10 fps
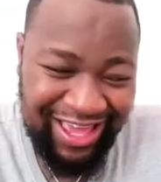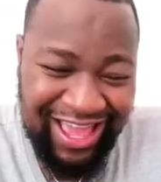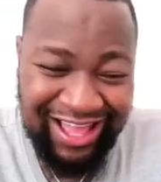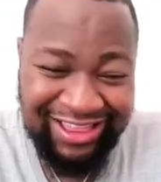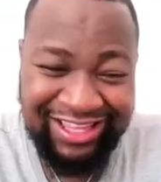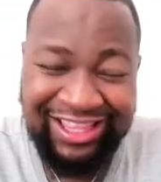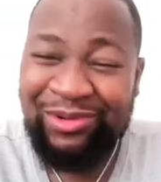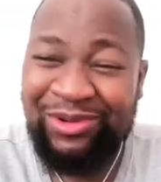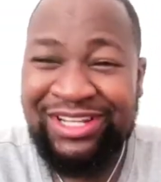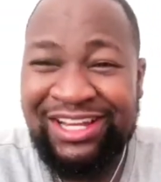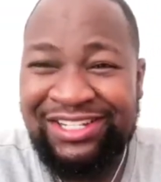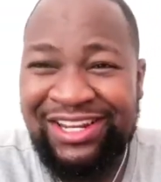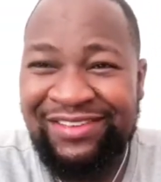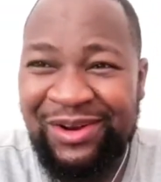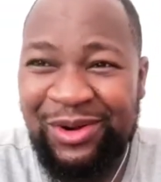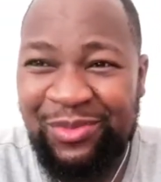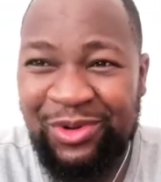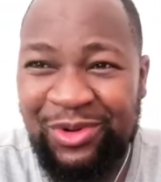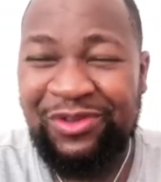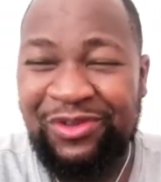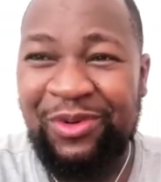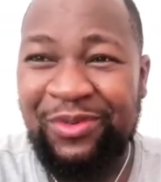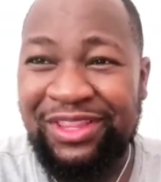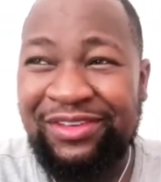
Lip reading: I think that was actually a very beautiful moment. The